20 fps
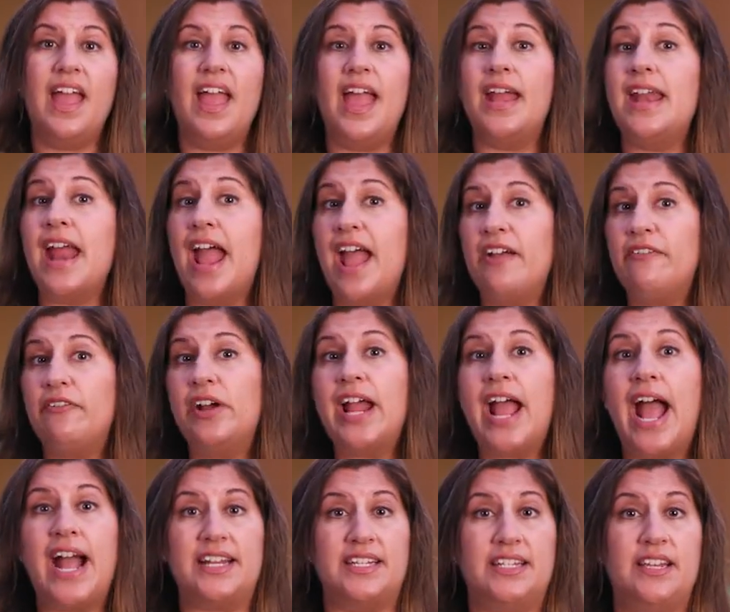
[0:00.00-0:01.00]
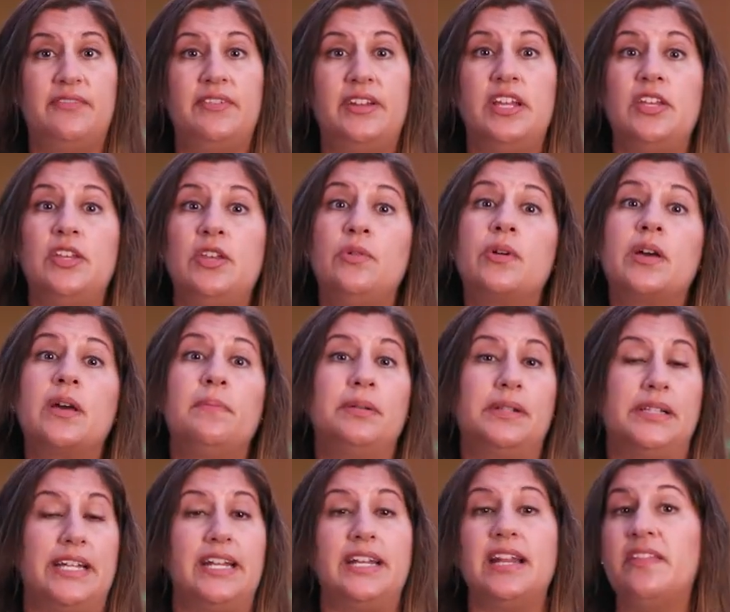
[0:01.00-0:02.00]
And every activity you
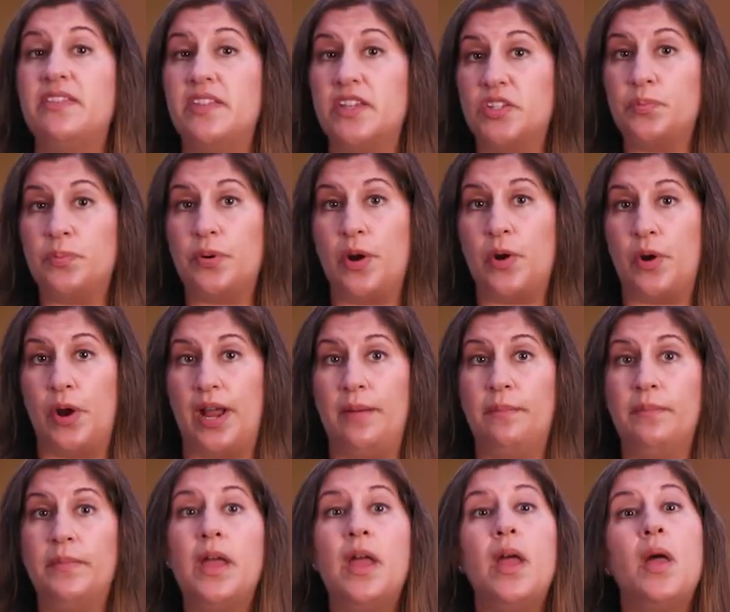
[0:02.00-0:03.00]
complete in this program